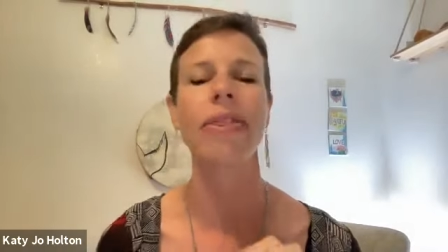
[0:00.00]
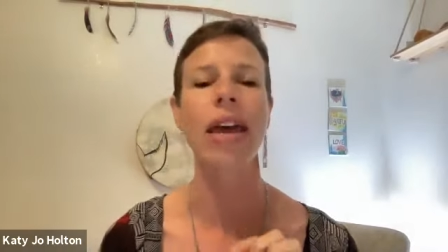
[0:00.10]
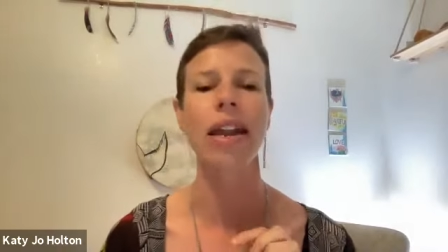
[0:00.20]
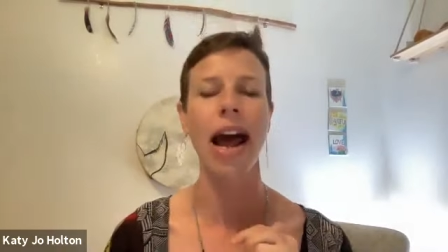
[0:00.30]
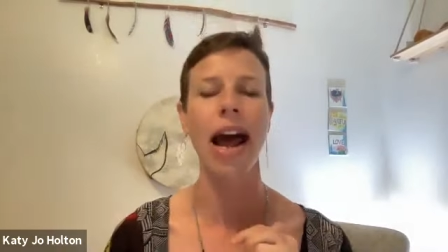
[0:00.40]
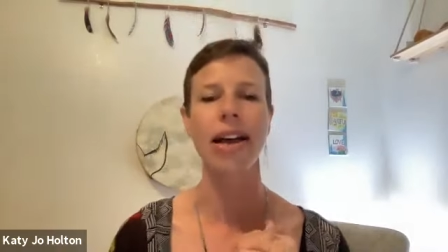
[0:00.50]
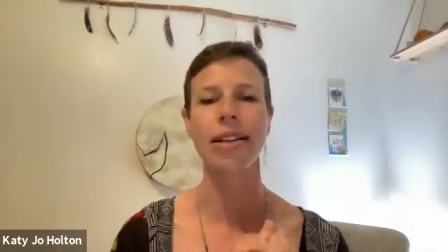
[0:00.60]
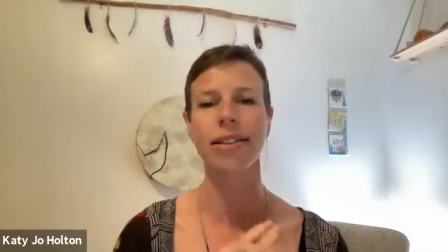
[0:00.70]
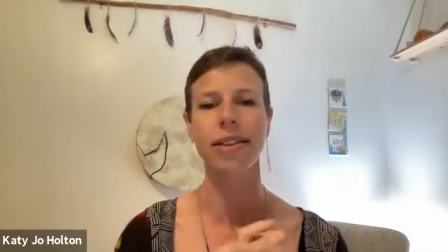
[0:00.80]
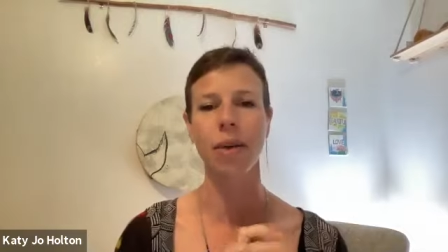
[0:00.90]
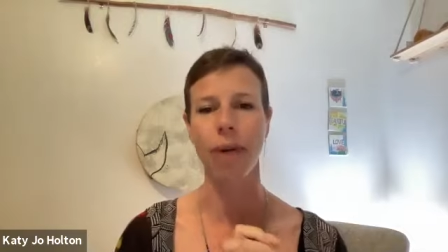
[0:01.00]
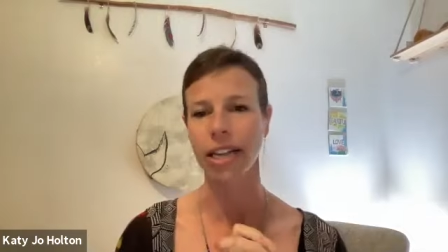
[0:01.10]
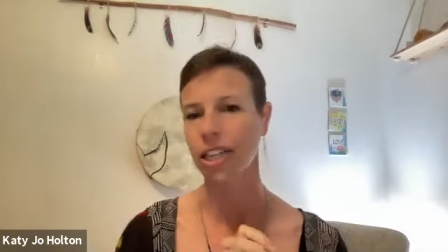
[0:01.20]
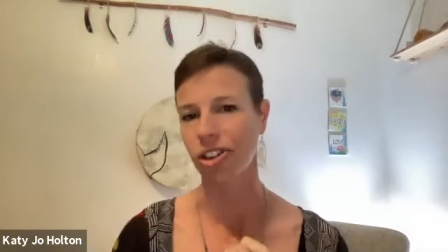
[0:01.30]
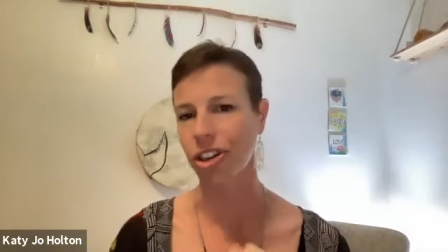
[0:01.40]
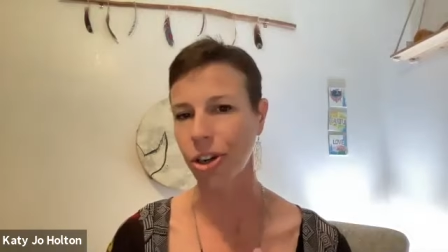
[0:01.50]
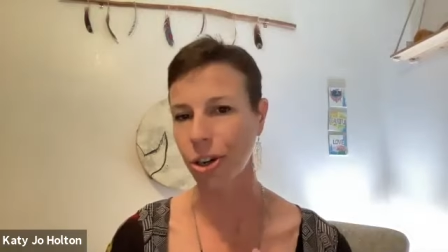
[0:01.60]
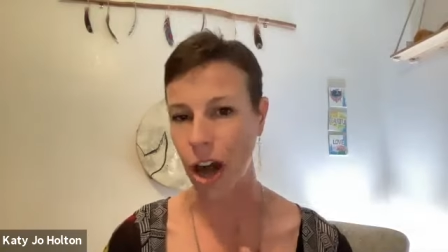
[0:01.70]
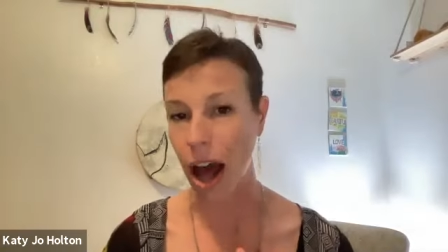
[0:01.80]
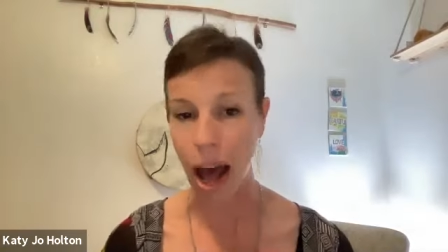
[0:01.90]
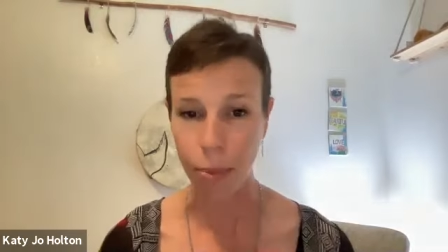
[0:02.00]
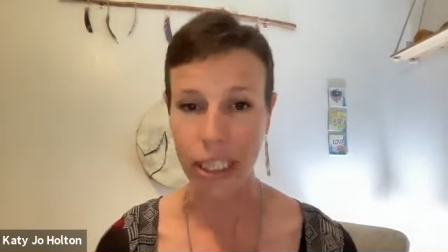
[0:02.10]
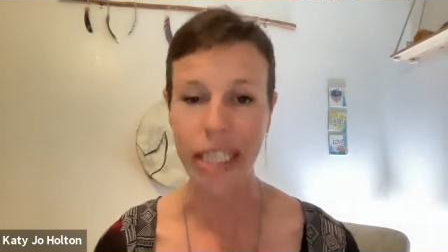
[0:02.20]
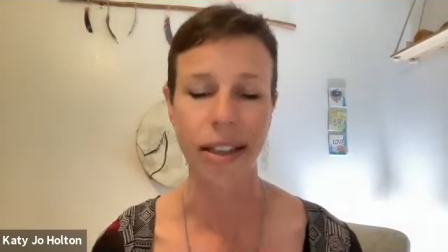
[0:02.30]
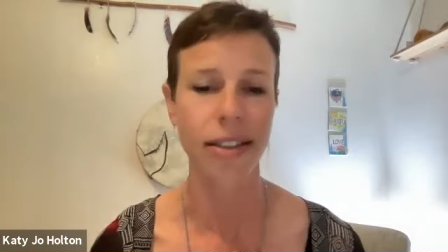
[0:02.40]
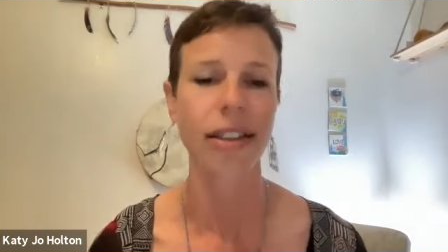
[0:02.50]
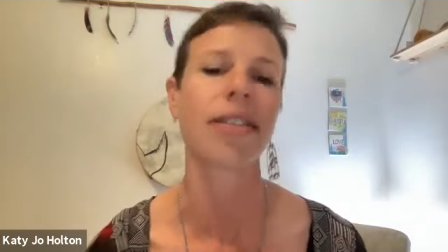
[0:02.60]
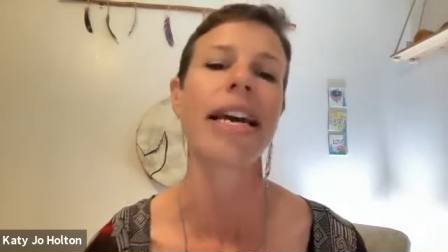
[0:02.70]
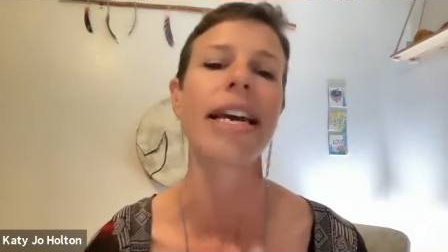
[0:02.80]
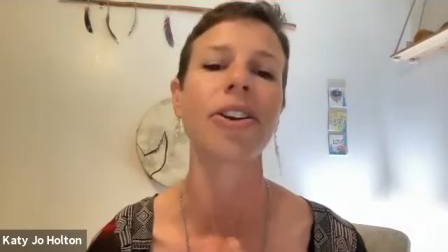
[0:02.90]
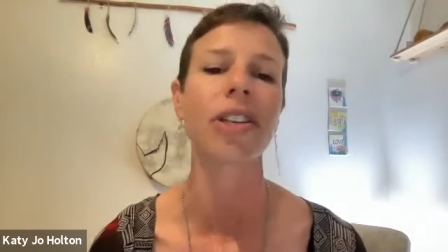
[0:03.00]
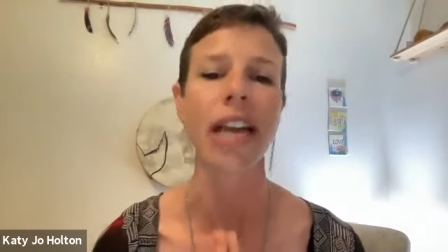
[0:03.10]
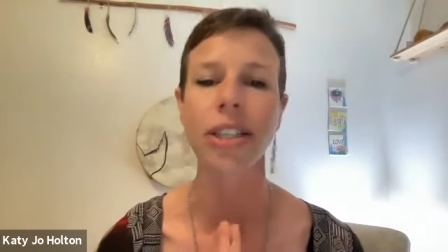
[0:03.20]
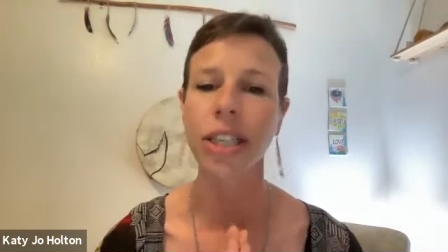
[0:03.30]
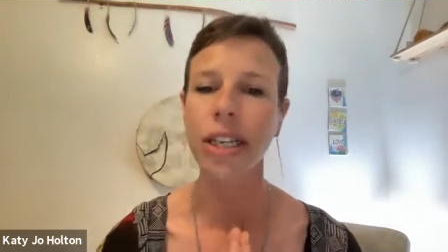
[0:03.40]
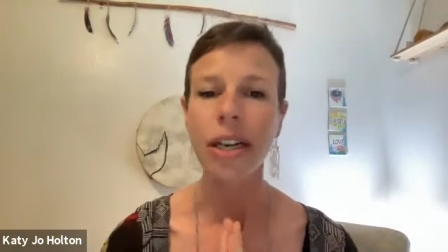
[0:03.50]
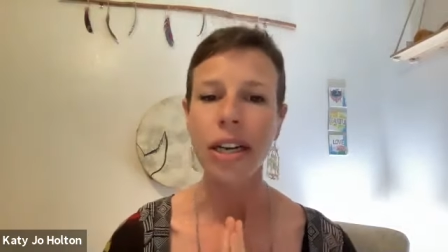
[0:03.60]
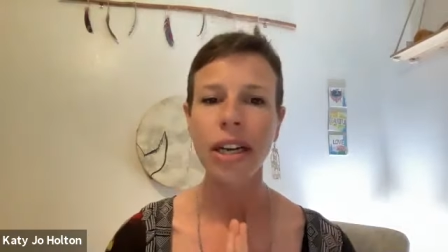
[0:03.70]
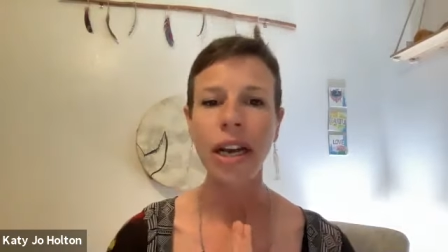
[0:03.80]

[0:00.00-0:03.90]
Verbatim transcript: And then as a practitioner, your job really is to stay in your center